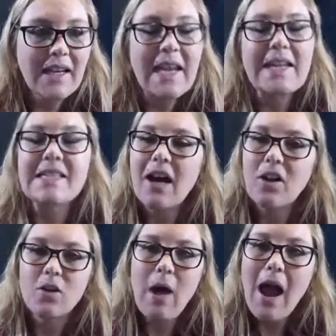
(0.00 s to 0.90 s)
can't
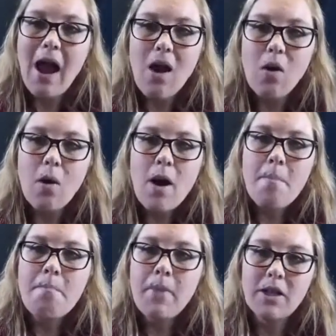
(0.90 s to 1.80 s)
tell you how
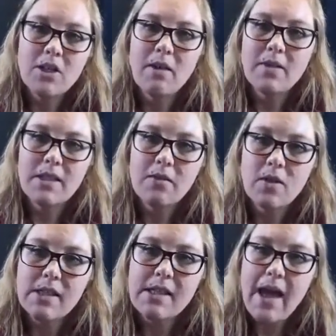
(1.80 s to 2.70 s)
much of a
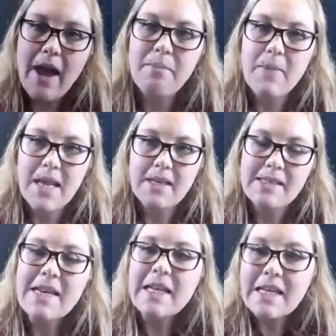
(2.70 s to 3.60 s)
difference that
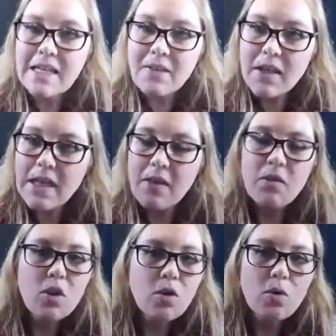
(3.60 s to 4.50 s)
makes. Even
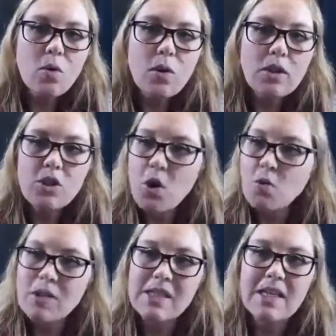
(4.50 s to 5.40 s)
if you
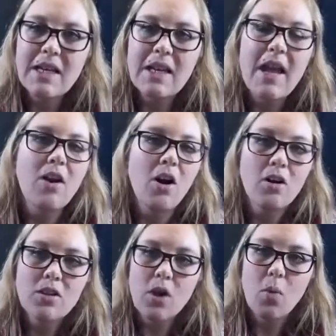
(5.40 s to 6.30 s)
don't see it and
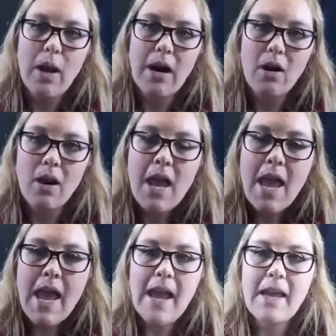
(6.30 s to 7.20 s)
aren't aware,
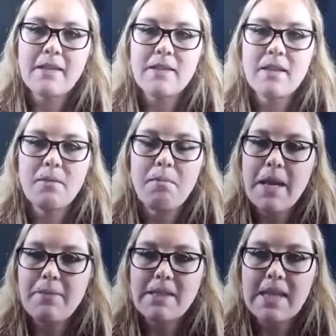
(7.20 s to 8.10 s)
and
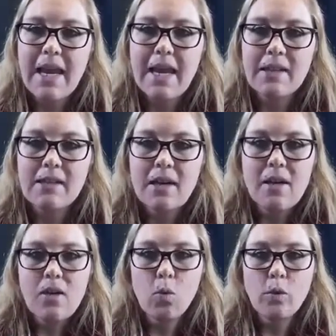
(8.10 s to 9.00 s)
babies can't
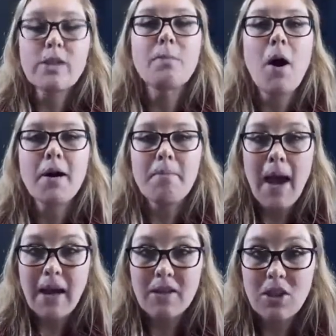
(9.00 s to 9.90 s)
respond
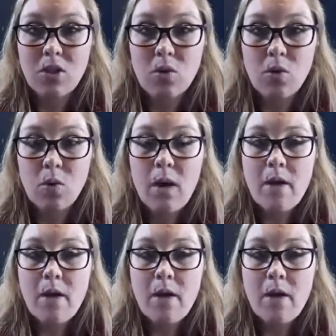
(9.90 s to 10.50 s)
back to you